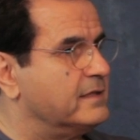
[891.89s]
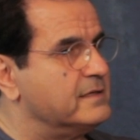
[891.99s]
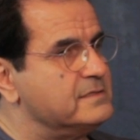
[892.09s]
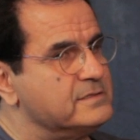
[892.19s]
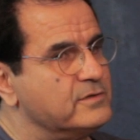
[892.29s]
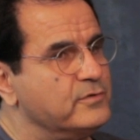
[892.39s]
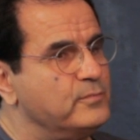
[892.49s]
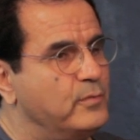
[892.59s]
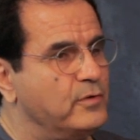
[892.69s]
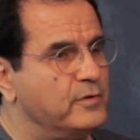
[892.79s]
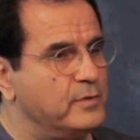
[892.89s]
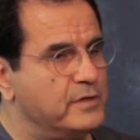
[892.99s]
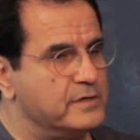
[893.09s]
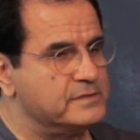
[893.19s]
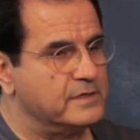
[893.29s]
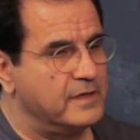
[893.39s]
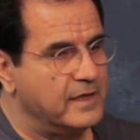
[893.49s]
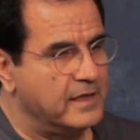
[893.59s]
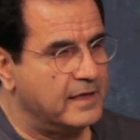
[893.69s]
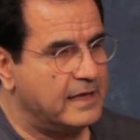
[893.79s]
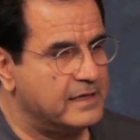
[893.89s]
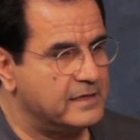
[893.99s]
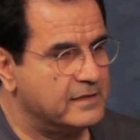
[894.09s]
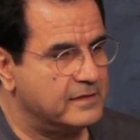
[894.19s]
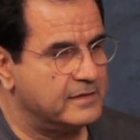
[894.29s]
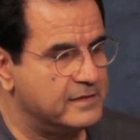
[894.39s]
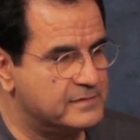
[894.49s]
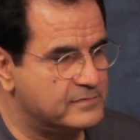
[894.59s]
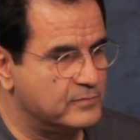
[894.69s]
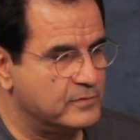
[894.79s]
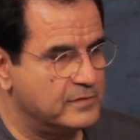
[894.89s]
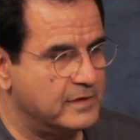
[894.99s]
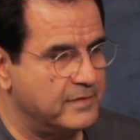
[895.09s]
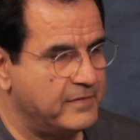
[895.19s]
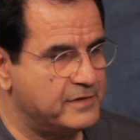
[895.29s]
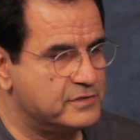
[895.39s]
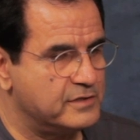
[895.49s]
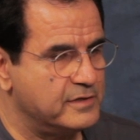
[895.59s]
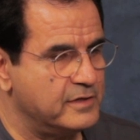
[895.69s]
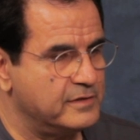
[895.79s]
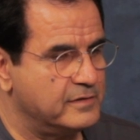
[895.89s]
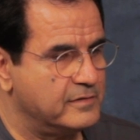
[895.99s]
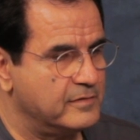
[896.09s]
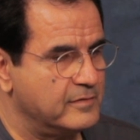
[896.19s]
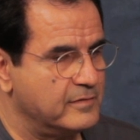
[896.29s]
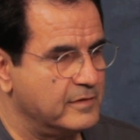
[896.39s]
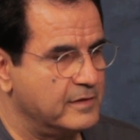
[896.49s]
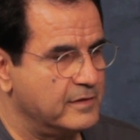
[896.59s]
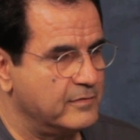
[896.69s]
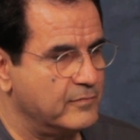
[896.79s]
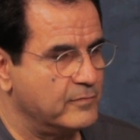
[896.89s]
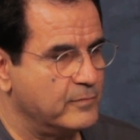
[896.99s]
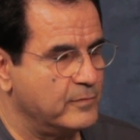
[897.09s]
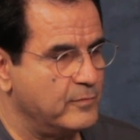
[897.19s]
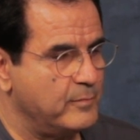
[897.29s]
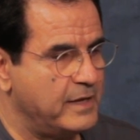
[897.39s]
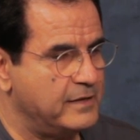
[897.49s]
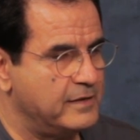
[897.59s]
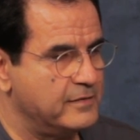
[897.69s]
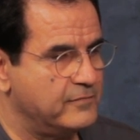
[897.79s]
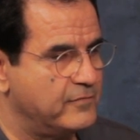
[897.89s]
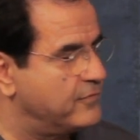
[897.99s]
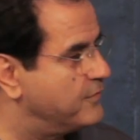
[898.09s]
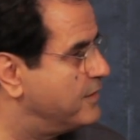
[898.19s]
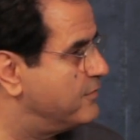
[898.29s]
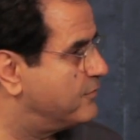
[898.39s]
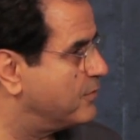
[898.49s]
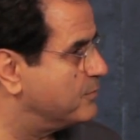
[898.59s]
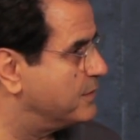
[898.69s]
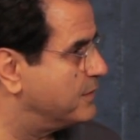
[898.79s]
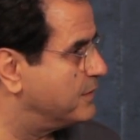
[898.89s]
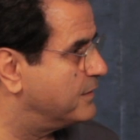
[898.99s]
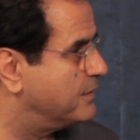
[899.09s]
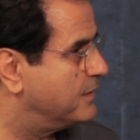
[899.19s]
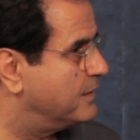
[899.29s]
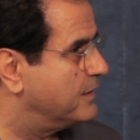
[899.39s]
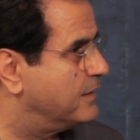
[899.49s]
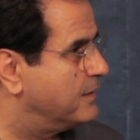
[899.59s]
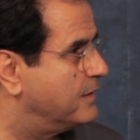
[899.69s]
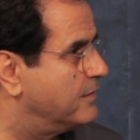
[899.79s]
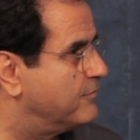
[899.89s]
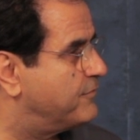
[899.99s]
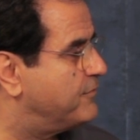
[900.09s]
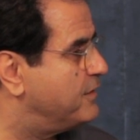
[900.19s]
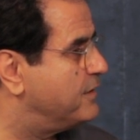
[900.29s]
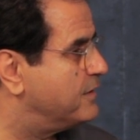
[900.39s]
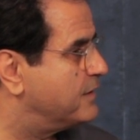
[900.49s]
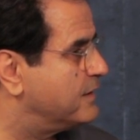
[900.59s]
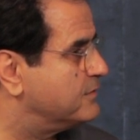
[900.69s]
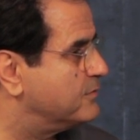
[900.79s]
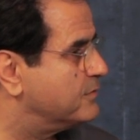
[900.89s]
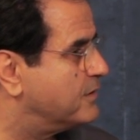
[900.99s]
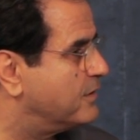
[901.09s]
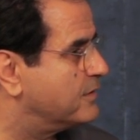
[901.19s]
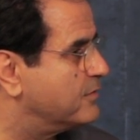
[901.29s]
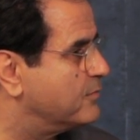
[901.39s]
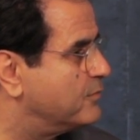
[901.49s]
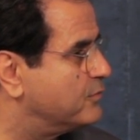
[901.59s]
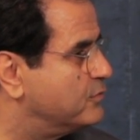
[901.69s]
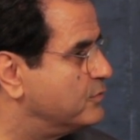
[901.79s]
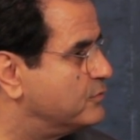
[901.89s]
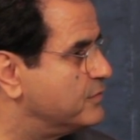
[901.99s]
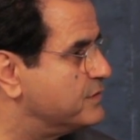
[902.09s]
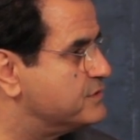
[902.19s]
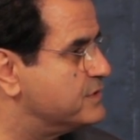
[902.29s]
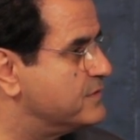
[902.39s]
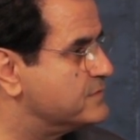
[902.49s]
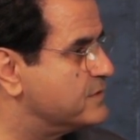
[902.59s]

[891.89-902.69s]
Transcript: This is a good point, because this will eventually make it free from the fear that you were talking before to achieve